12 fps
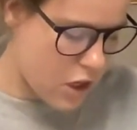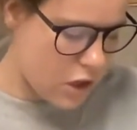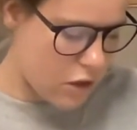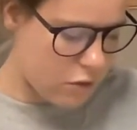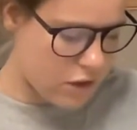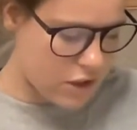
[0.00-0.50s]

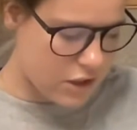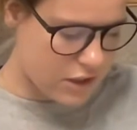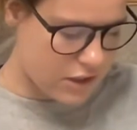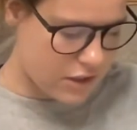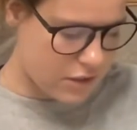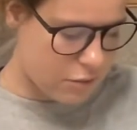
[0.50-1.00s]

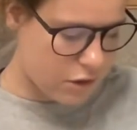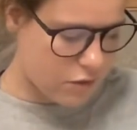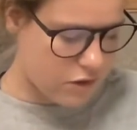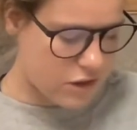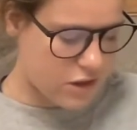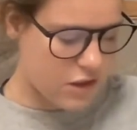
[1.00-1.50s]
Realism
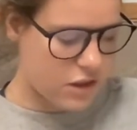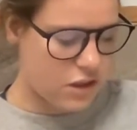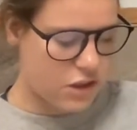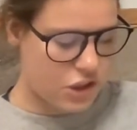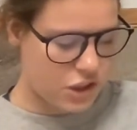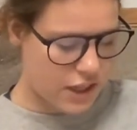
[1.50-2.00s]

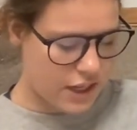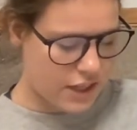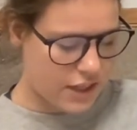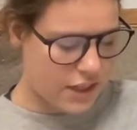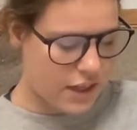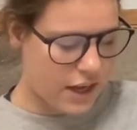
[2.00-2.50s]

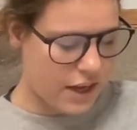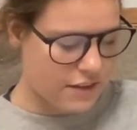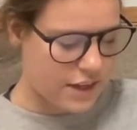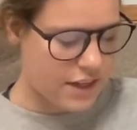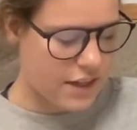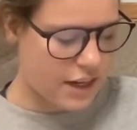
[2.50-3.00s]
originated as a
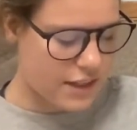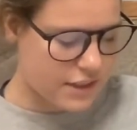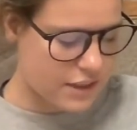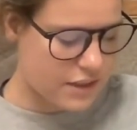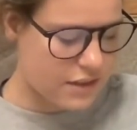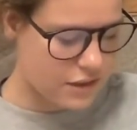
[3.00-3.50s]

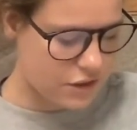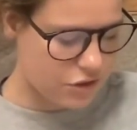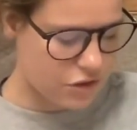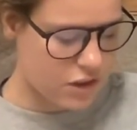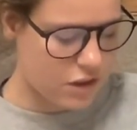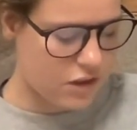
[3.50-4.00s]
19th
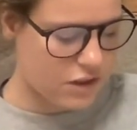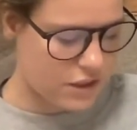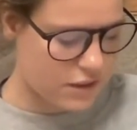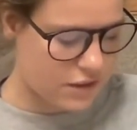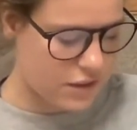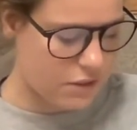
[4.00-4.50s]
century
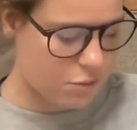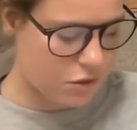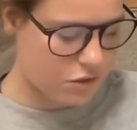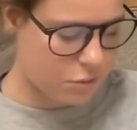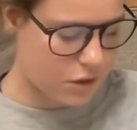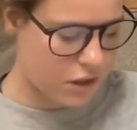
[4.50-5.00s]
artistic
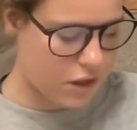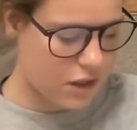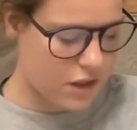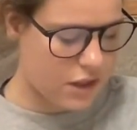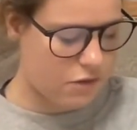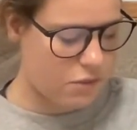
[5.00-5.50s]
movement
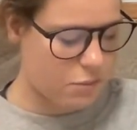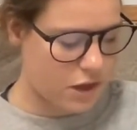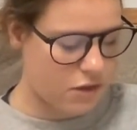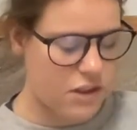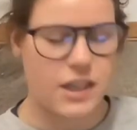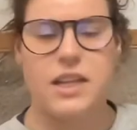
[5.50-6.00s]
that rebelled
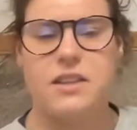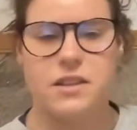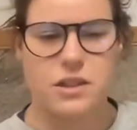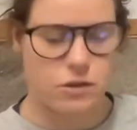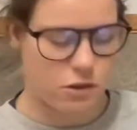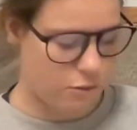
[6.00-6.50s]
against the
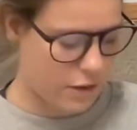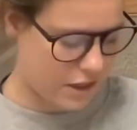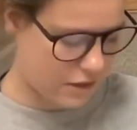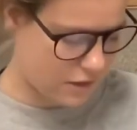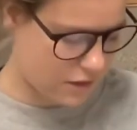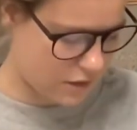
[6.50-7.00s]

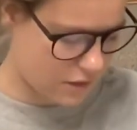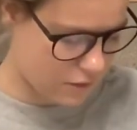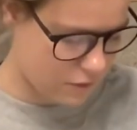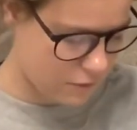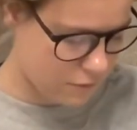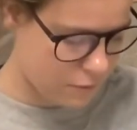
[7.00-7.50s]
Romantics.
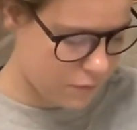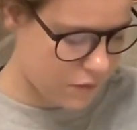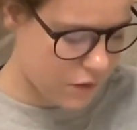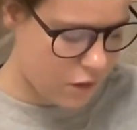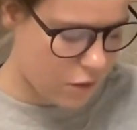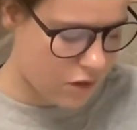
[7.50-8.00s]

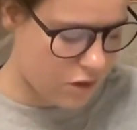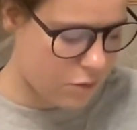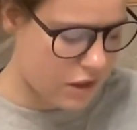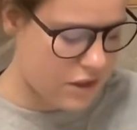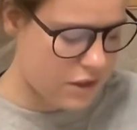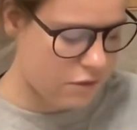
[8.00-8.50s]
While the
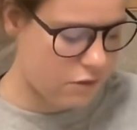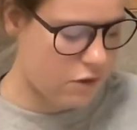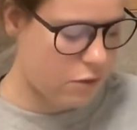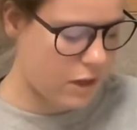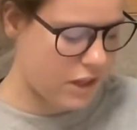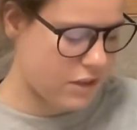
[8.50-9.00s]

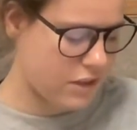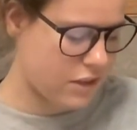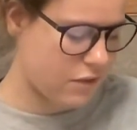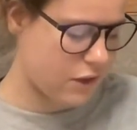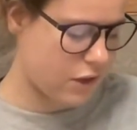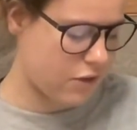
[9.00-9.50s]
Romantics
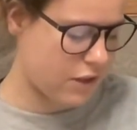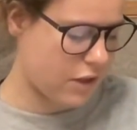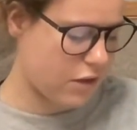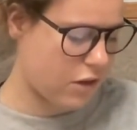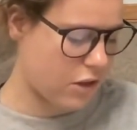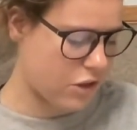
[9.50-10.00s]
felt that
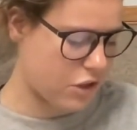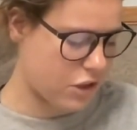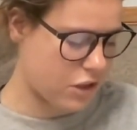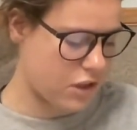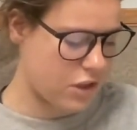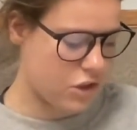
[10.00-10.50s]
art should
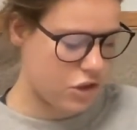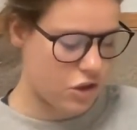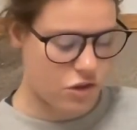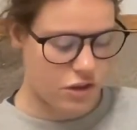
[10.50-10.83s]
show the